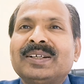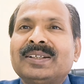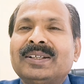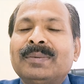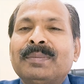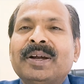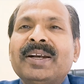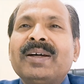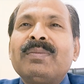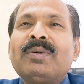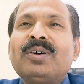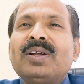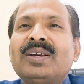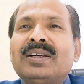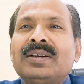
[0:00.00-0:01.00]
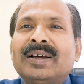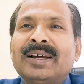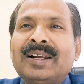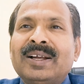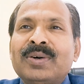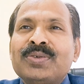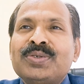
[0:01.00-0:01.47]
The meta model
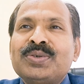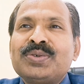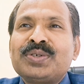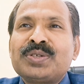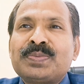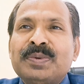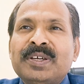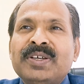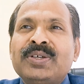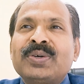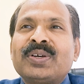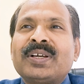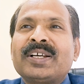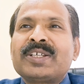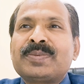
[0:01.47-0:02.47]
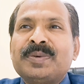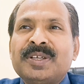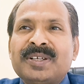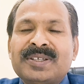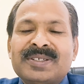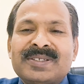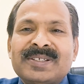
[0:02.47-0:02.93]
allows you to speak your
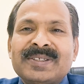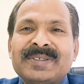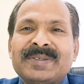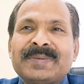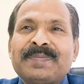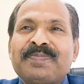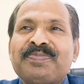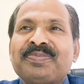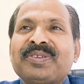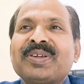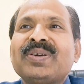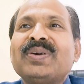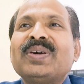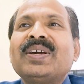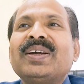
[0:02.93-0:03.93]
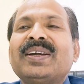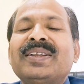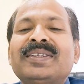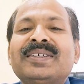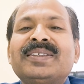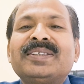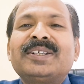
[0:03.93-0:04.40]
experiences in
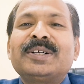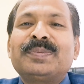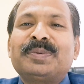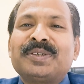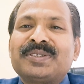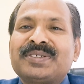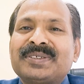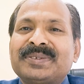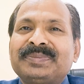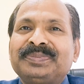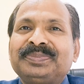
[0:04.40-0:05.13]
the third person,